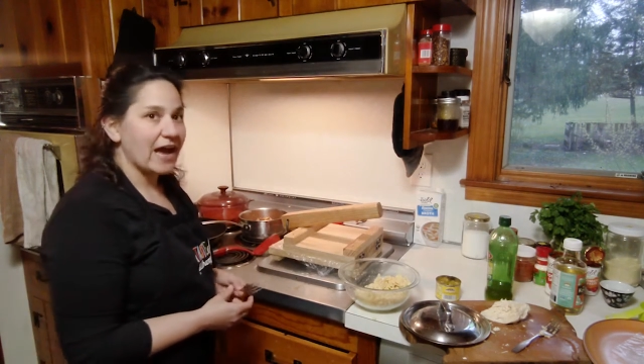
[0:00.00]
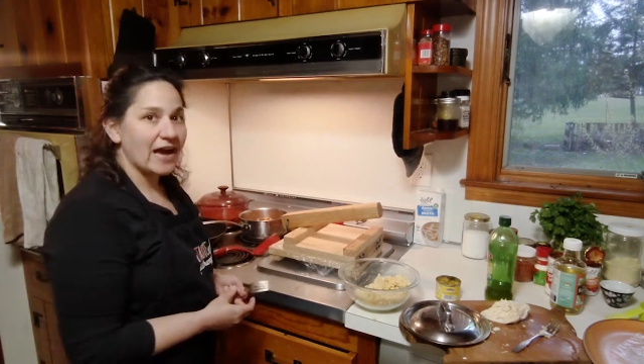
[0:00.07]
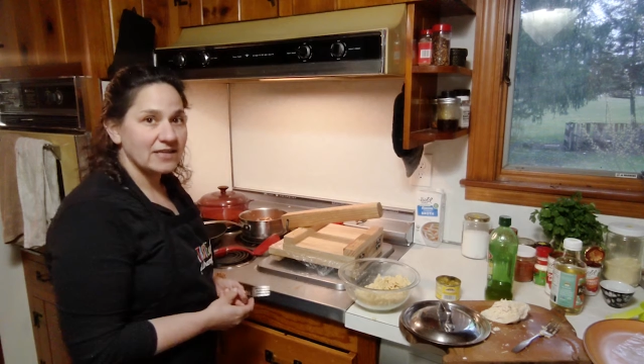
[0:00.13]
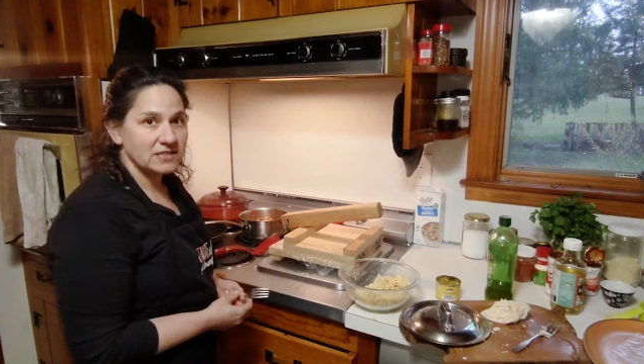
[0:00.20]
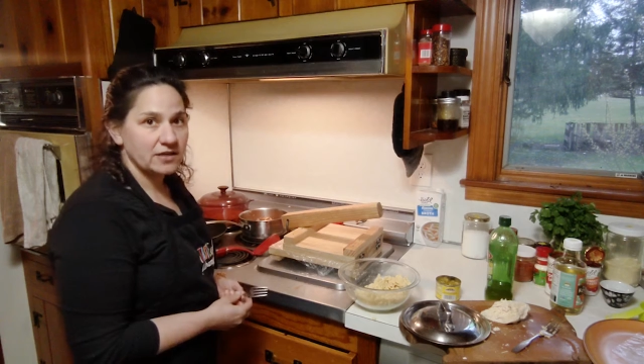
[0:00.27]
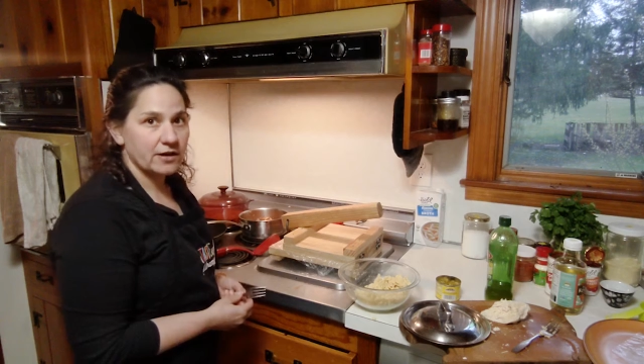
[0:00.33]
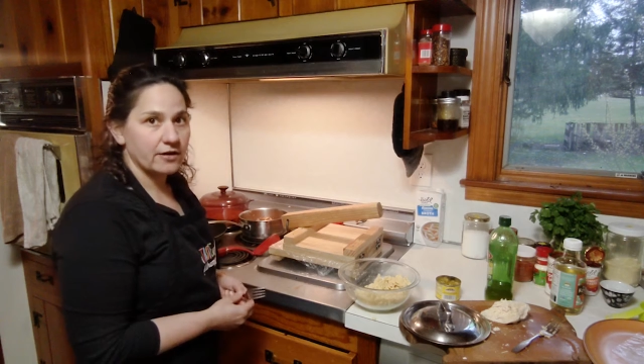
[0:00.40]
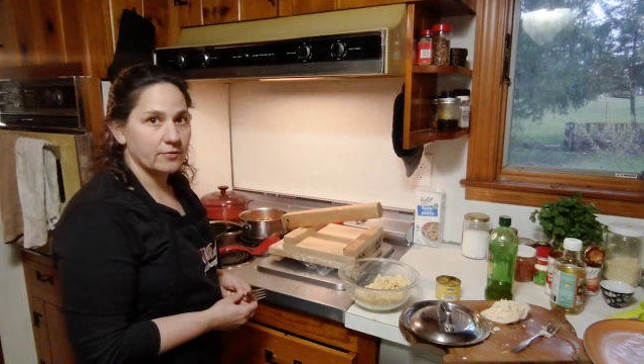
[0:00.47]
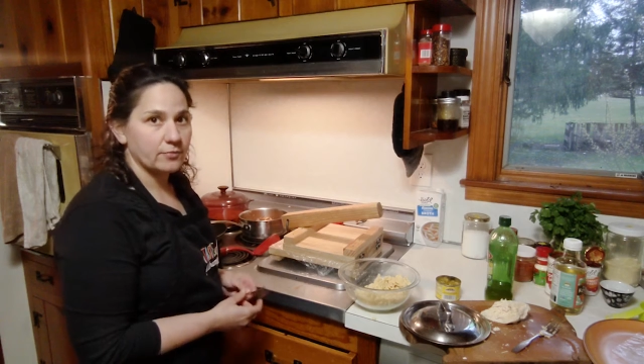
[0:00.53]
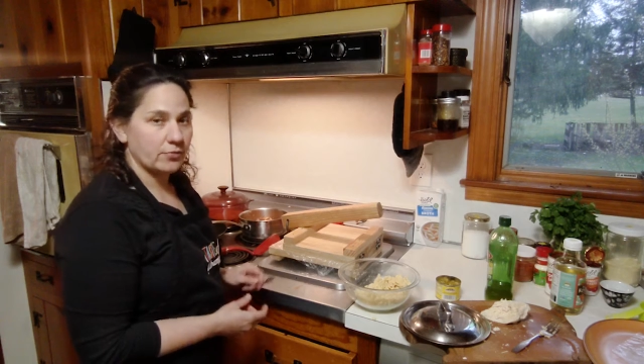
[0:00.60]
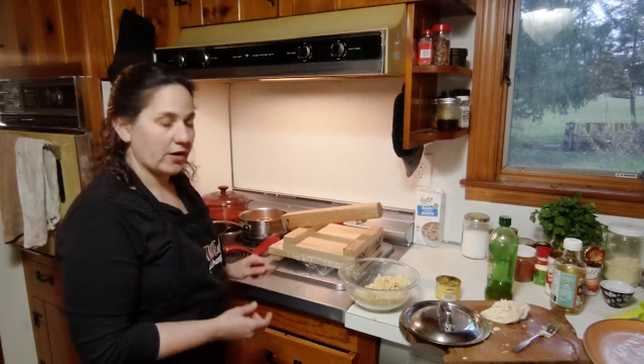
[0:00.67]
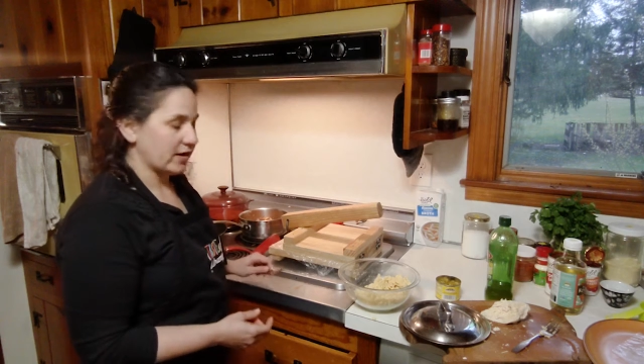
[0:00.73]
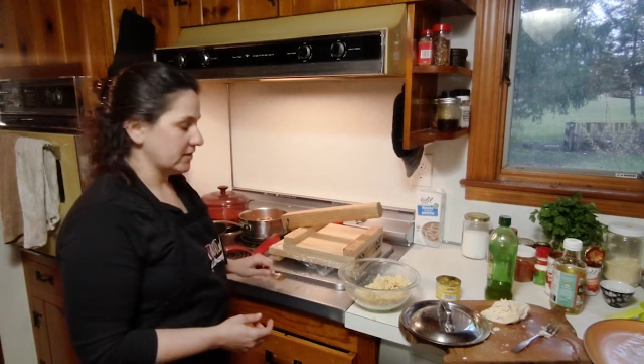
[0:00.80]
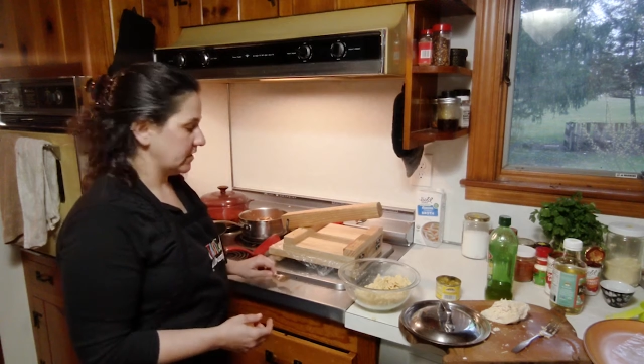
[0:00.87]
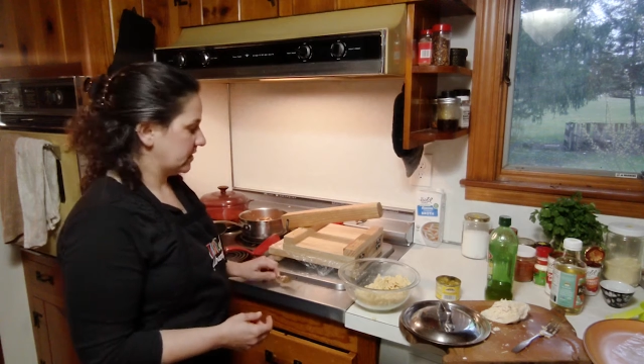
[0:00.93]
cast iron
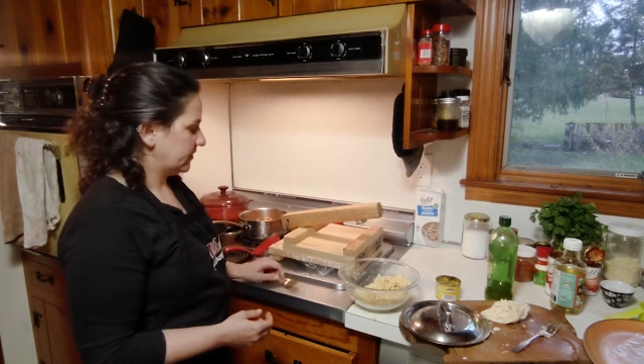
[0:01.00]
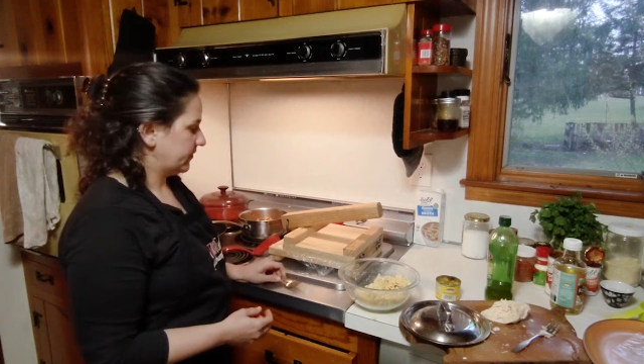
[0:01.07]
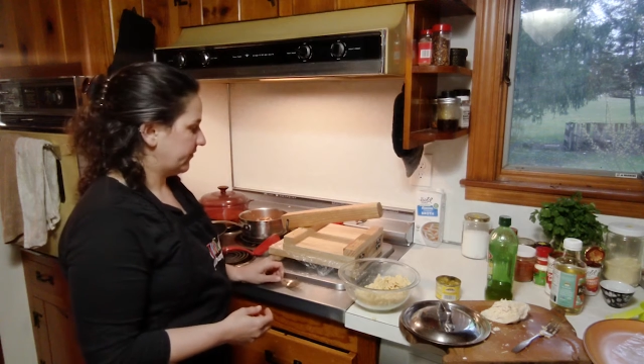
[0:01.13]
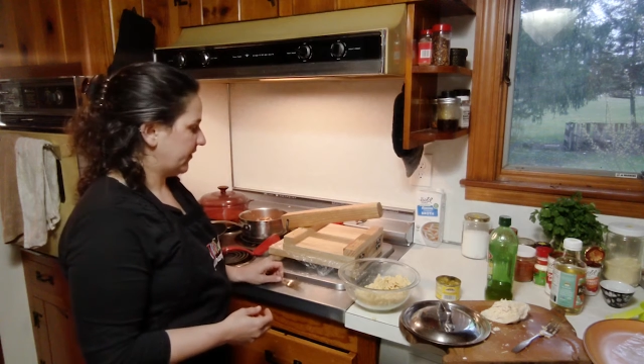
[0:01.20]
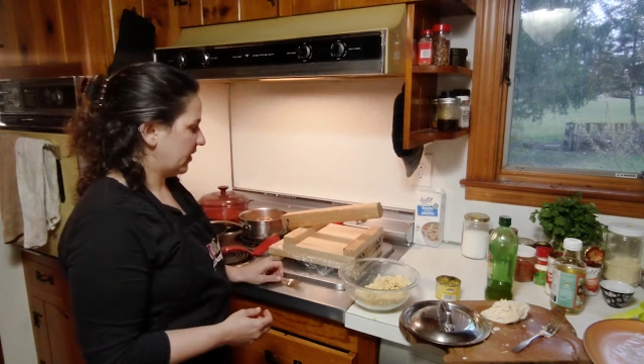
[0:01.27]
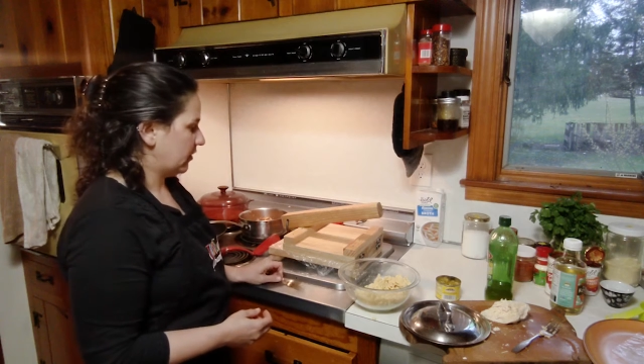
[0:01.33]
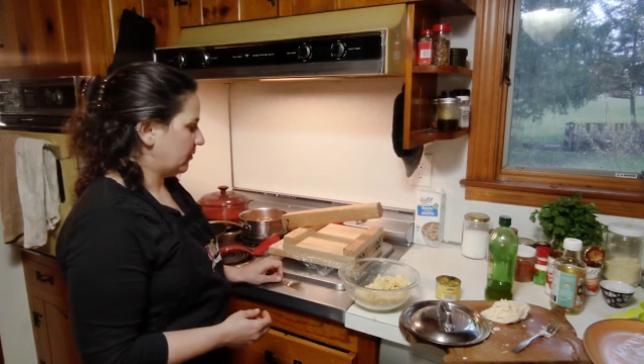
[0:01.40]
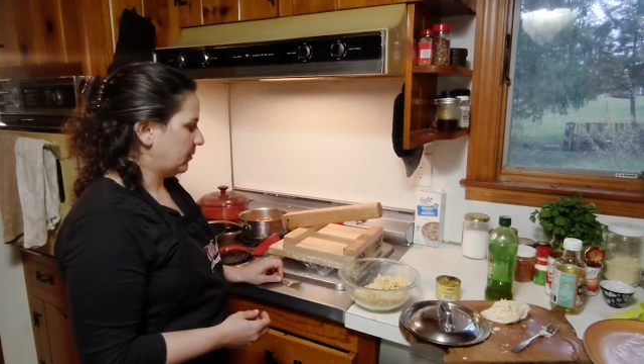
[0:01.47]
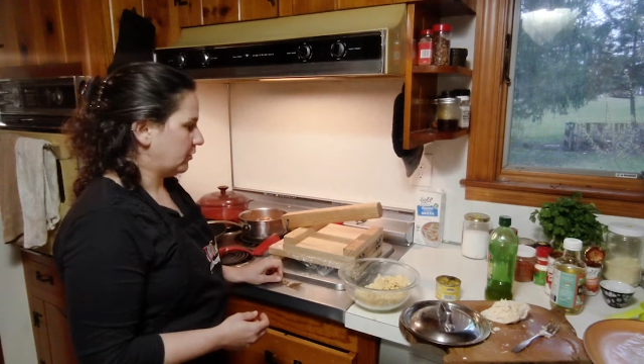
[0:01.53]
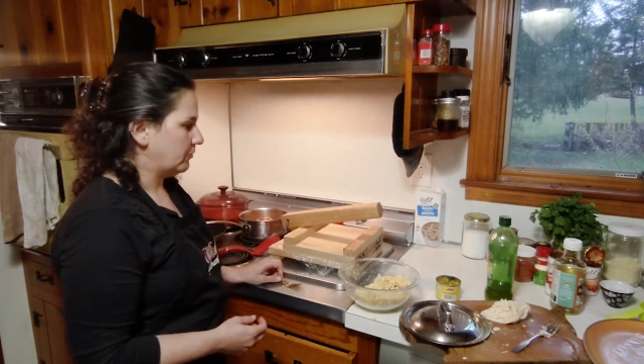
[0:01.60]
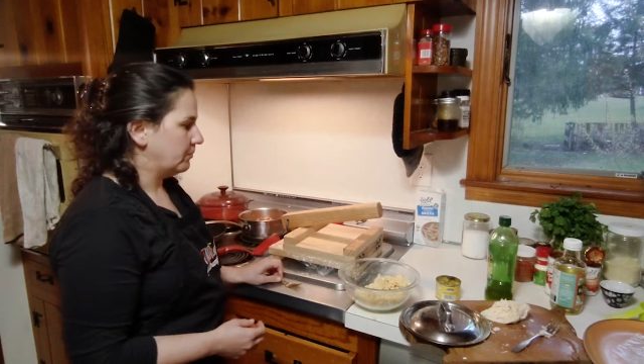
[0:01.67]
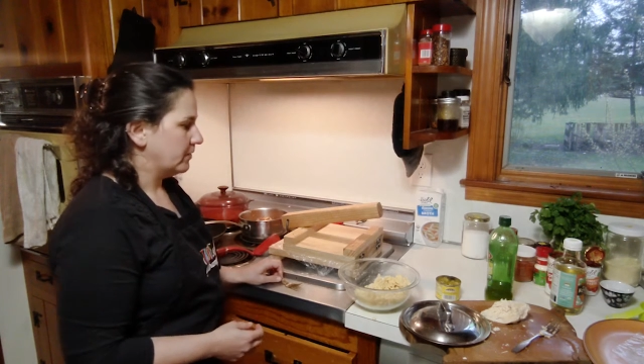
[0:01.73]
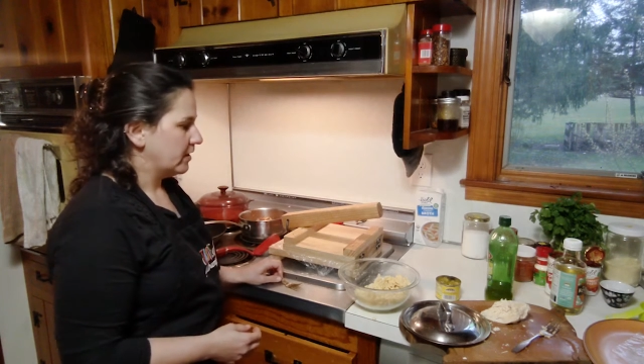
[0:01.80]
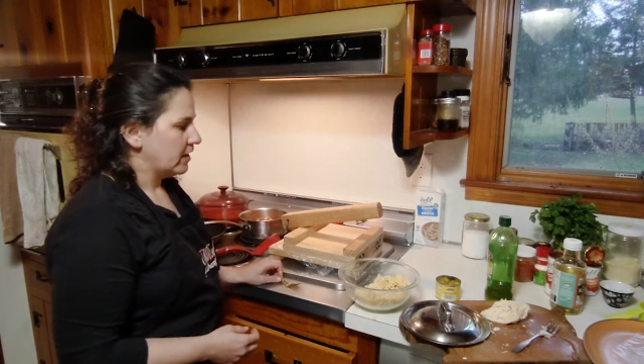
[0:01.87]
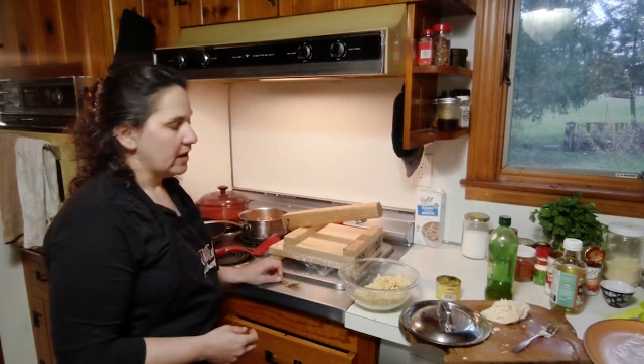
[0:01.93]
presses
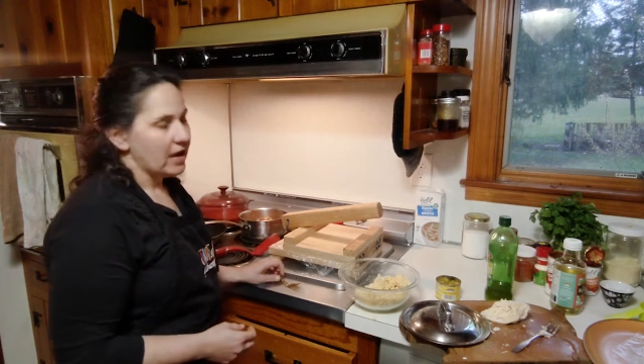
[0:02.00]
available.